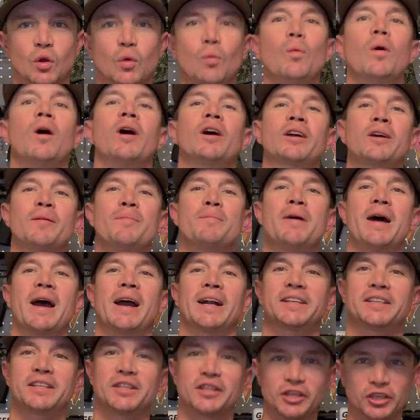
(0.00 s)
Welcome
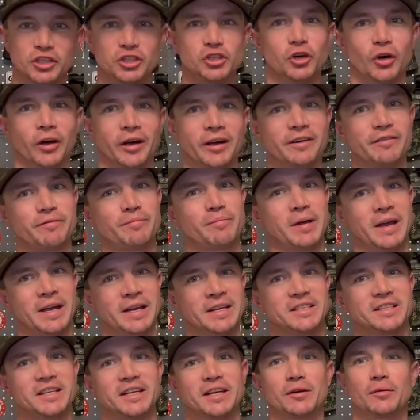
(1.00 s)
back to the Joy of
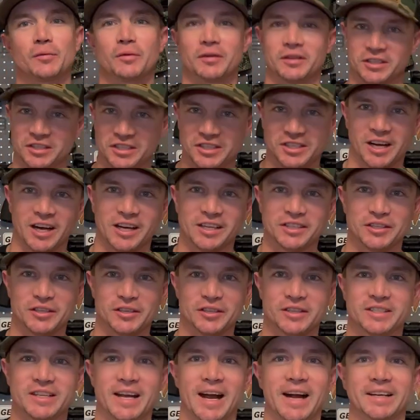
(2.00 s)
Painting with
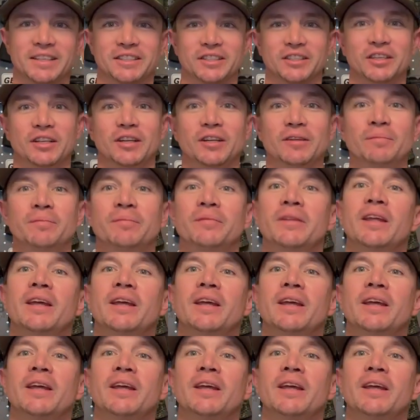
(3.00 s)
Sawtooth Tactical.